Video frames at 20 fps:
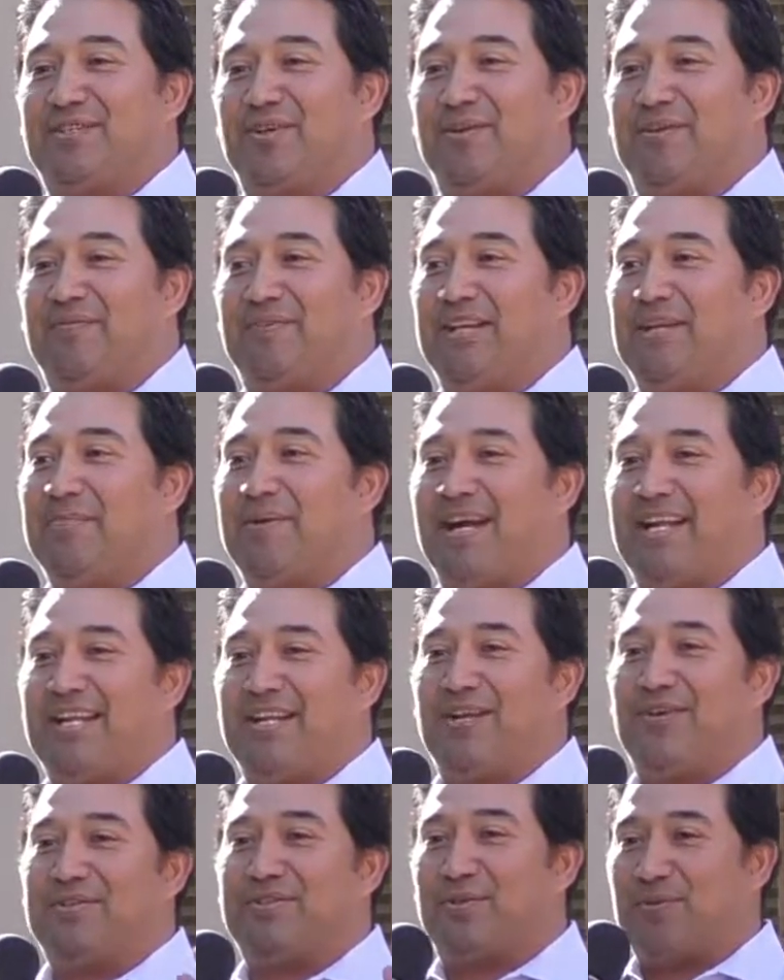So if anybody
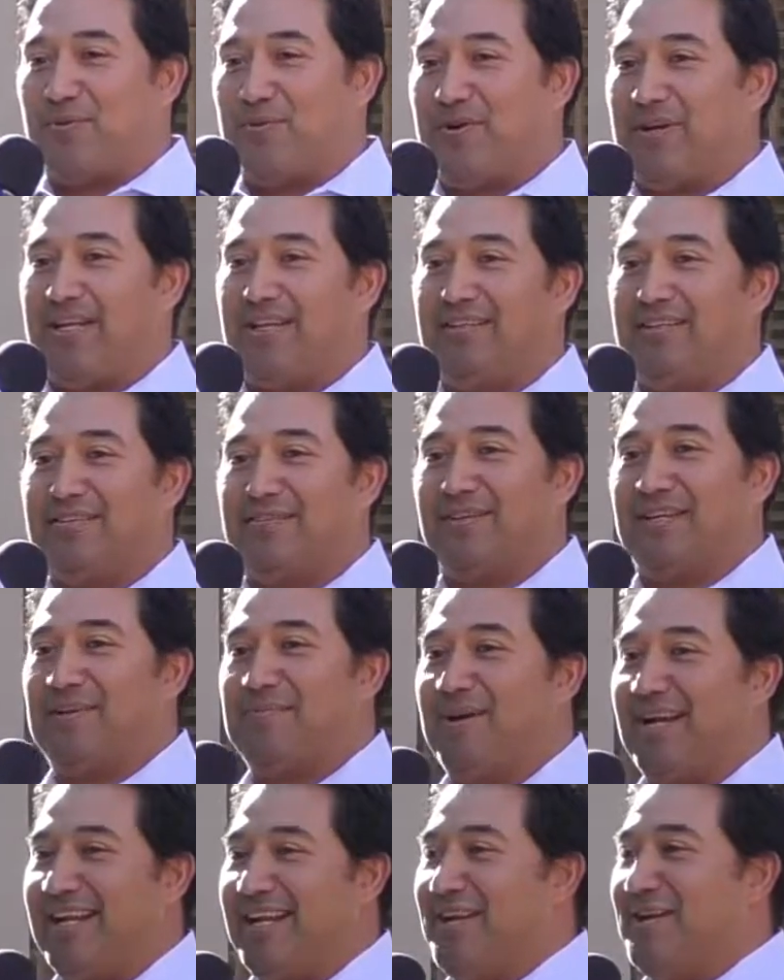knows Corey or
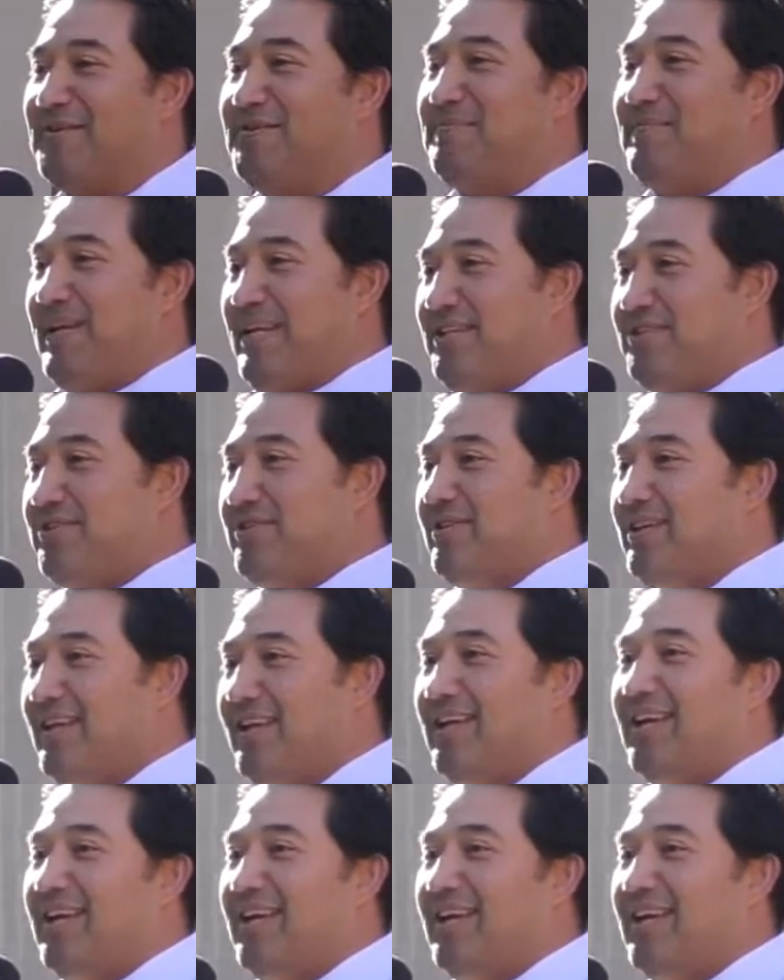anybody knows Meech,